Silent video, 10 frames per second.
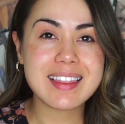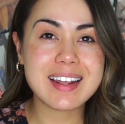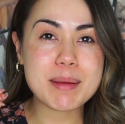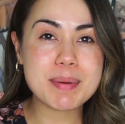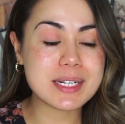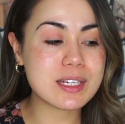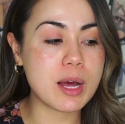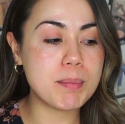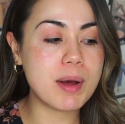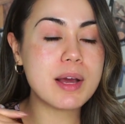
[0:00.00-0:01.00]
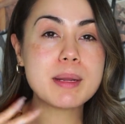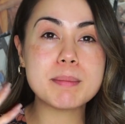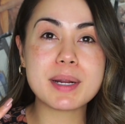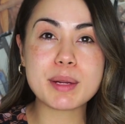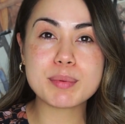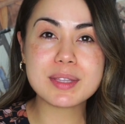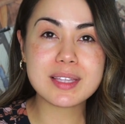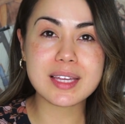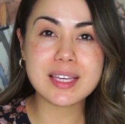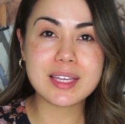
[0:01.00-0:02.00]
that I picked up on, but I
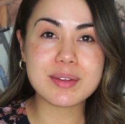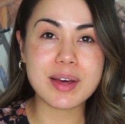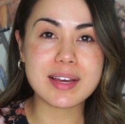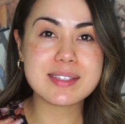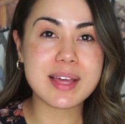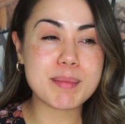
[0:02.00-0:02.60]
really like it, you guys.